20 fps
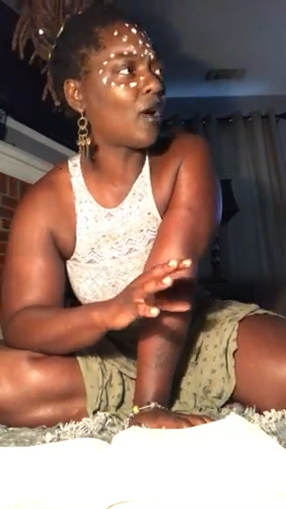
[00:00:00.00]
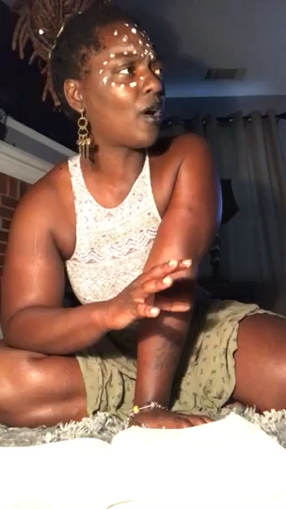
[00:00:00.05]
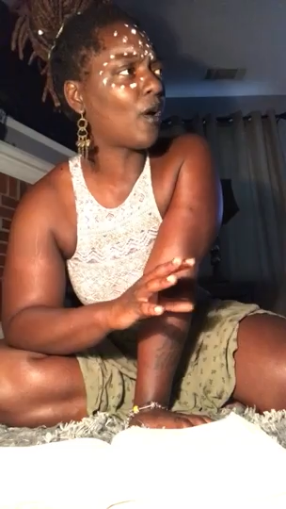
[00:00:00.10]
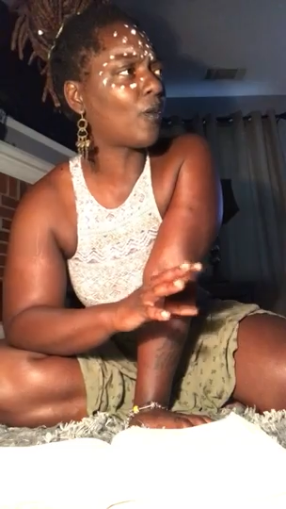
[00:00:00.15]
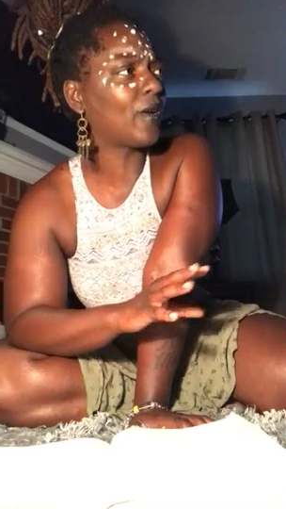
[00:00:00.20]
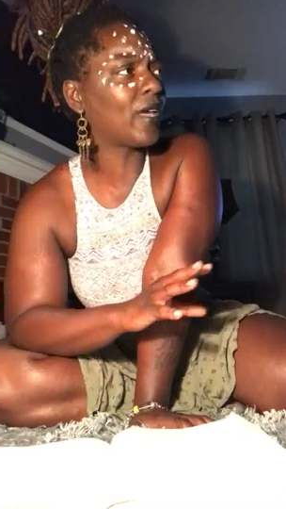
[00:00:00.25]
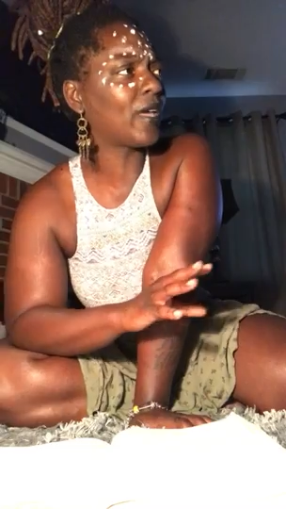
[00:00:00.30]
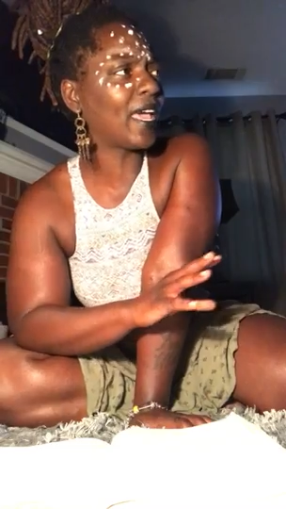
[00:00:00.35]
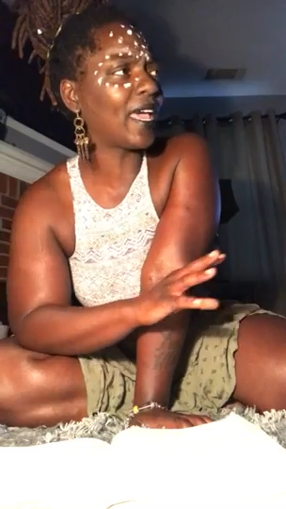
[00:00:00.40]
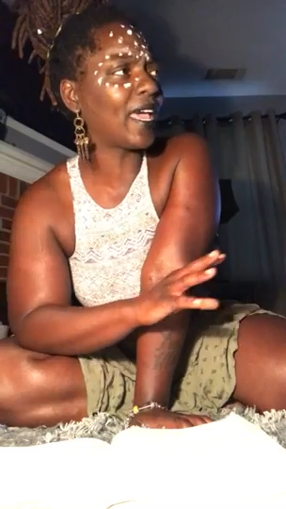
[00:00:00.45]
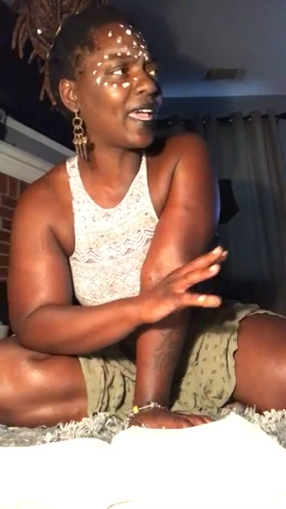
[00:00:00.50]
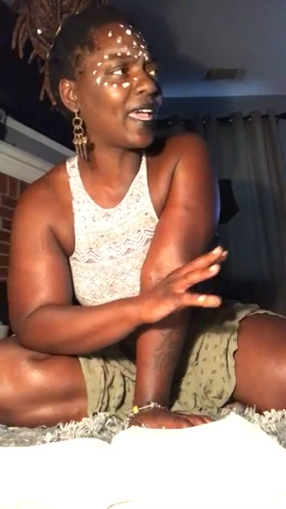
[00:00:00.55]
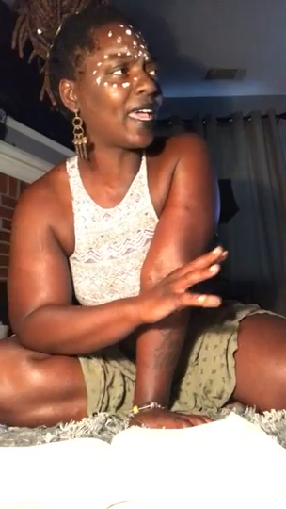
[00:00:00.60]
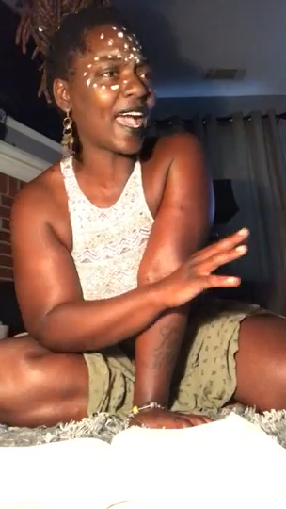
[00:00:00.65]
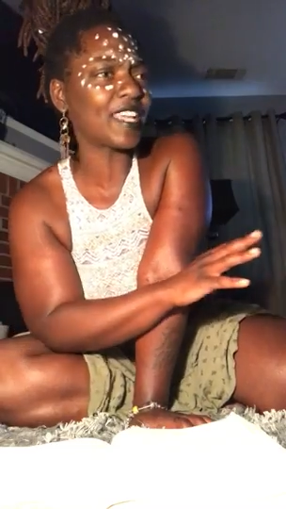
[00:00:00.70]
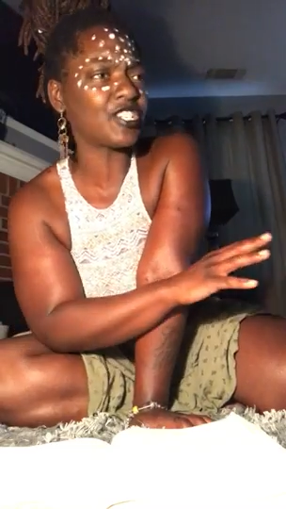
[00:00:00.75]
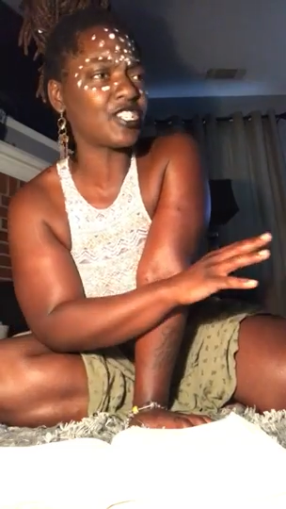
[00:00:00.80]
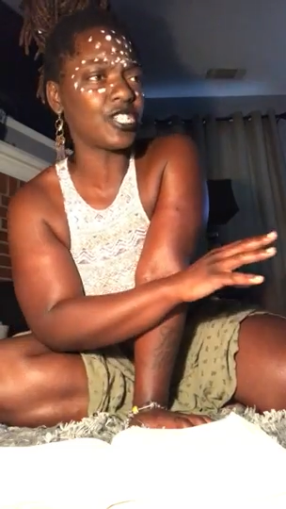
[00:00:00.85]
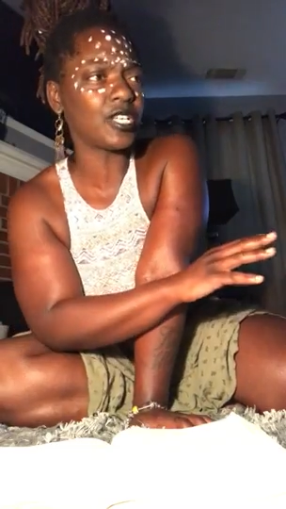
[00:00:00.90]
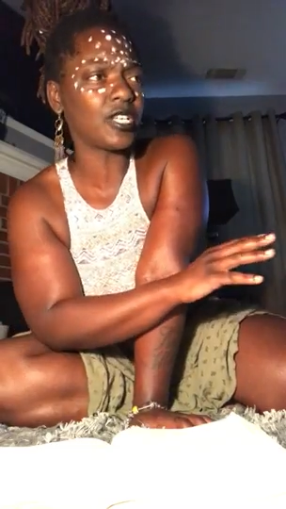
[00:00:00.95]
we ain't
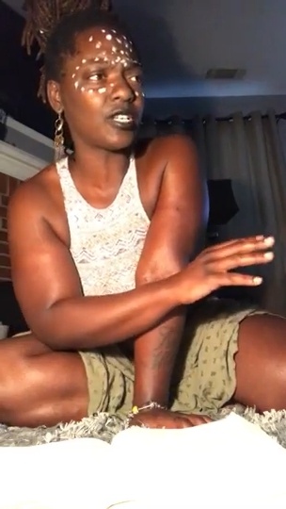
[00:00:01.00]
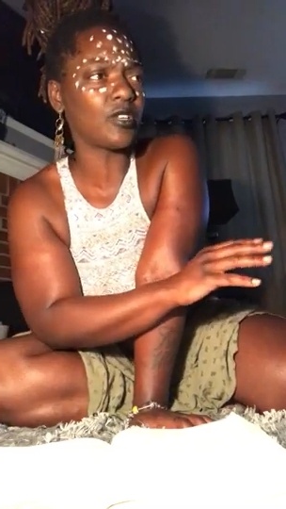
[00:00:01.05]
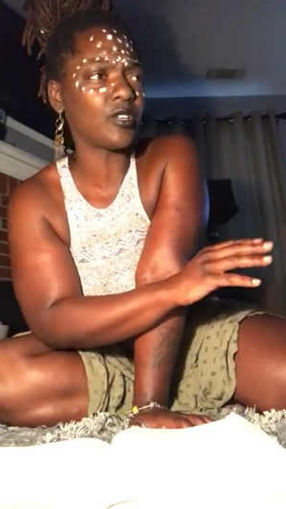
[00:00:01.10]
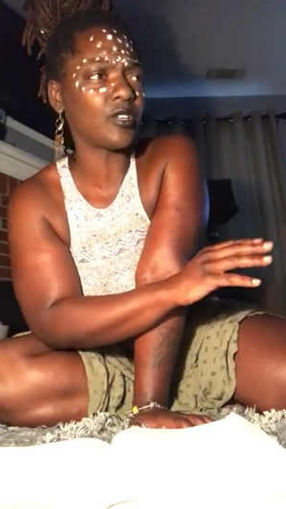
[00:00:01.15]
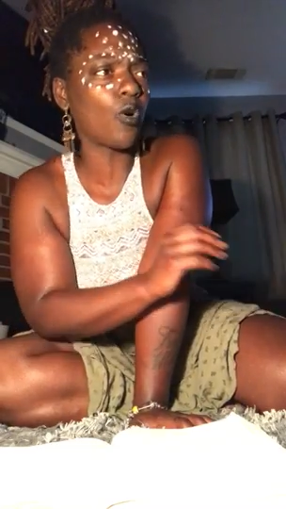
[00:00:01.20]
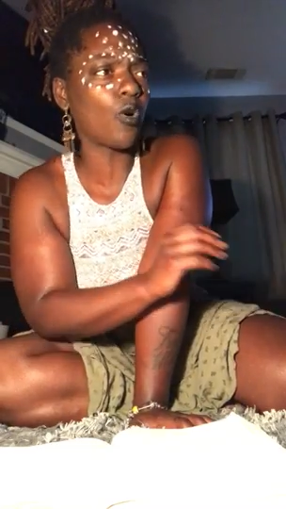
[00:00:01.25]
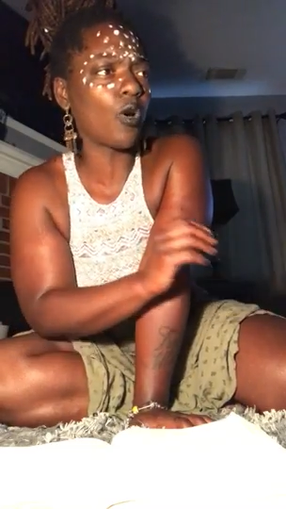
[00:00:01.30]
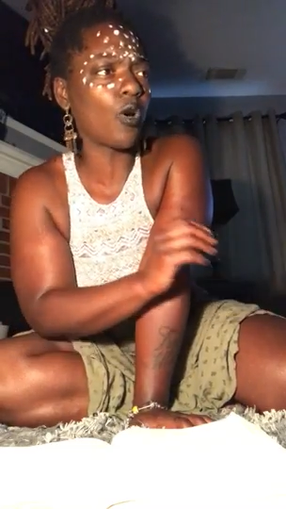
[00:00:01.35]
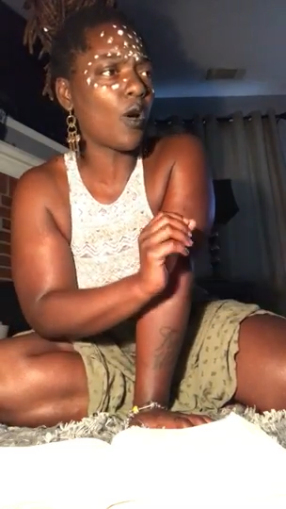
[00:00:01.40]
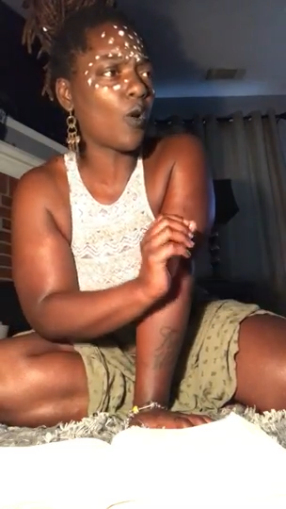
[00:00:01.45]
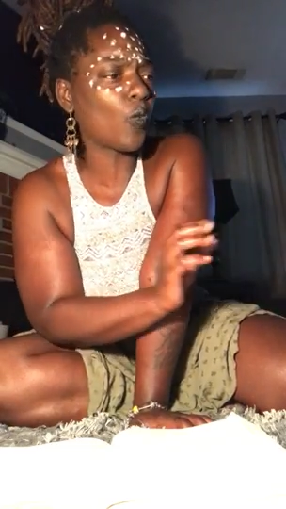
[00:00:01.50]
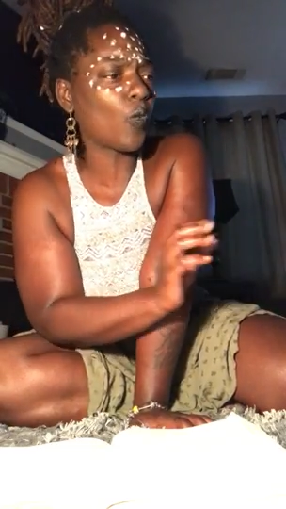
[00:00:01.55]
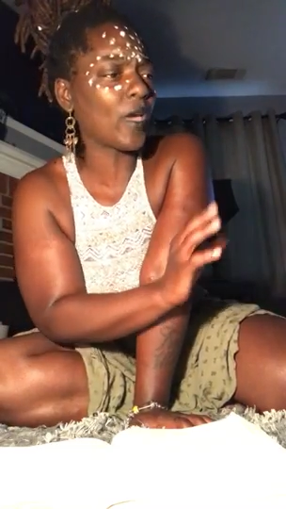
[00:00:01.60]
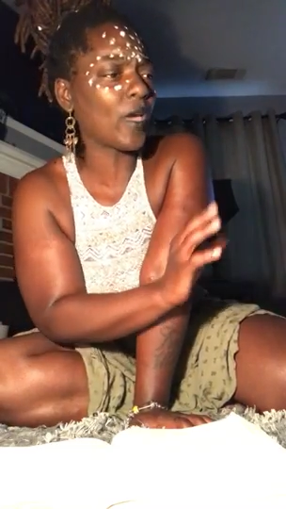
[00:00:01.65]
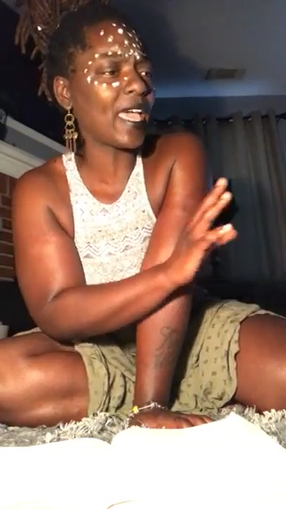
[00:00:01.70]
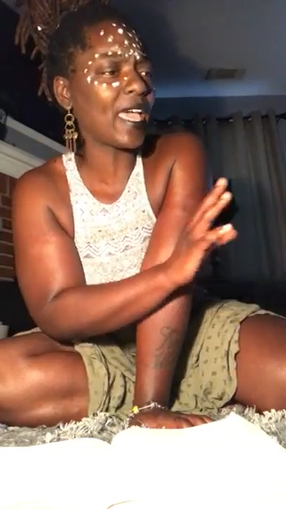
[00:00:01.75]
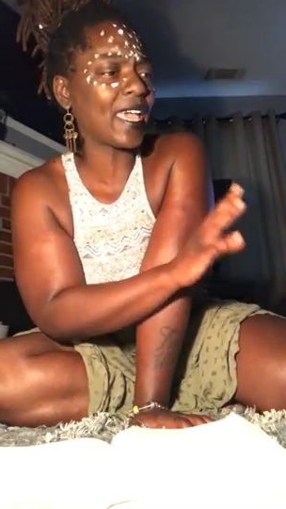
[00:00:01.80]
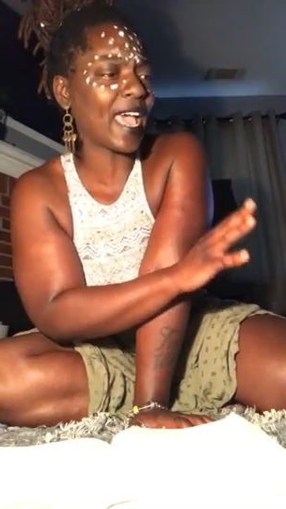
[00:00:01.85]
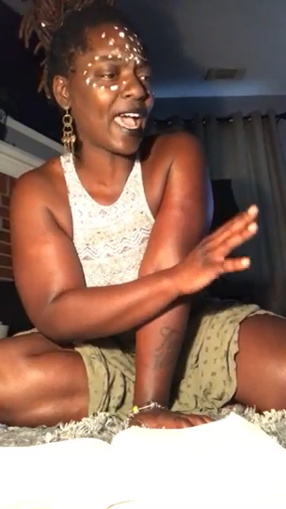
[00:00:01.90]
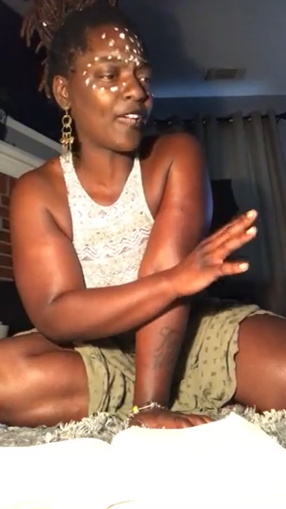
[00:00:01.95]
got shit, or we
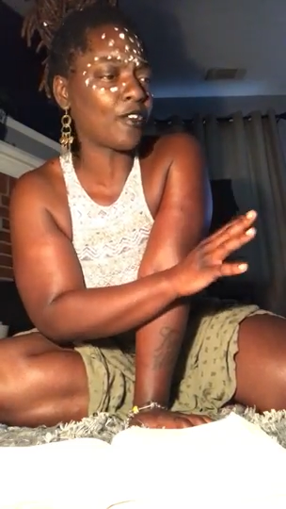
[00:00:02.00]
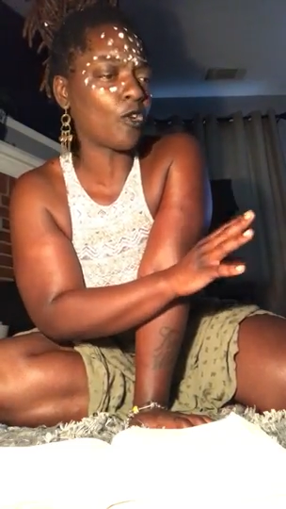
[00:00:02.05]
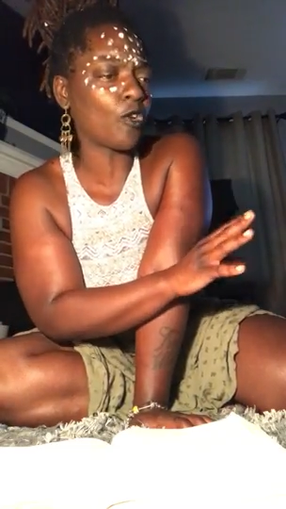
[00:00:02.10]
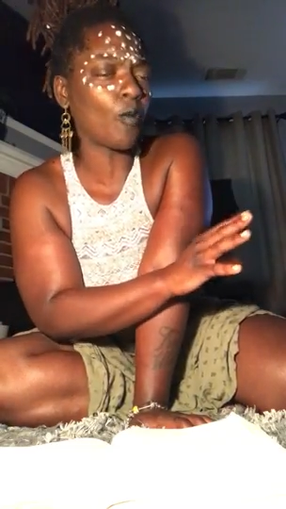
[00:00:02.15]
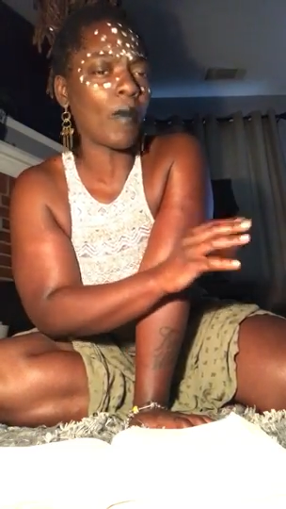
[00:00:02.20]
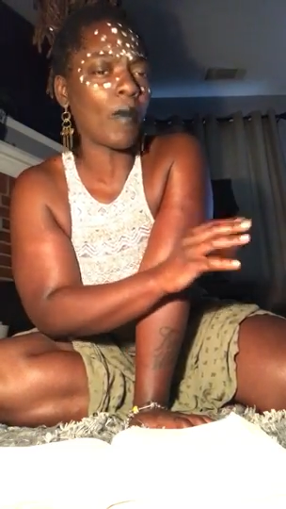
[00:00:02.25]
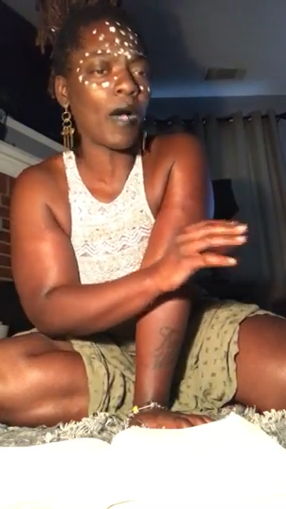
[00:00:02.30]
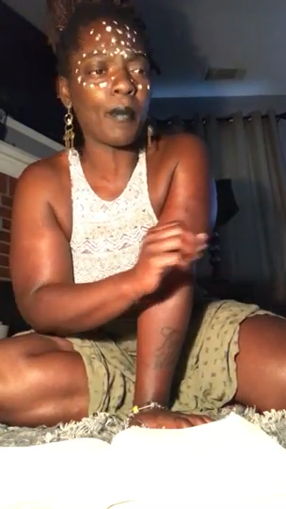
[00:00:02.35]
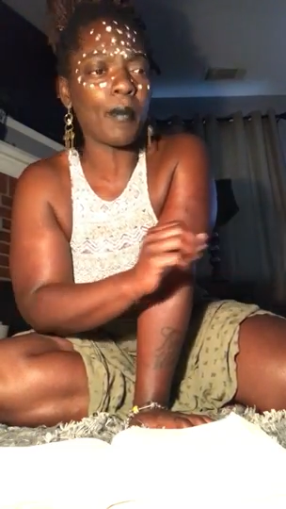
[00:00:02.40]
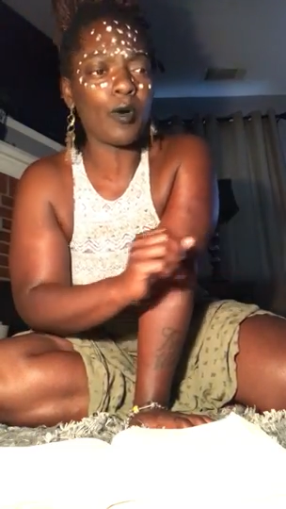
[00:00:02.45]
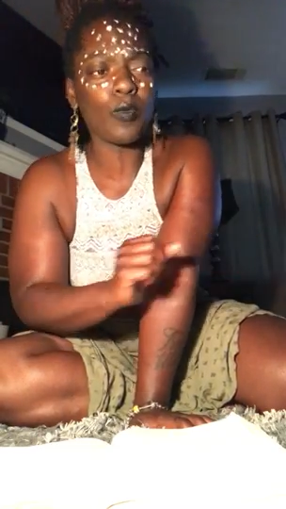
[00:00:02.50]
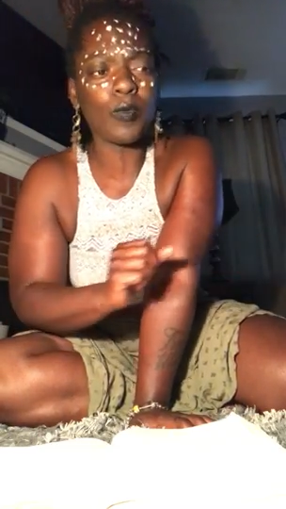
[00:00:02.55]
ain't got no mama.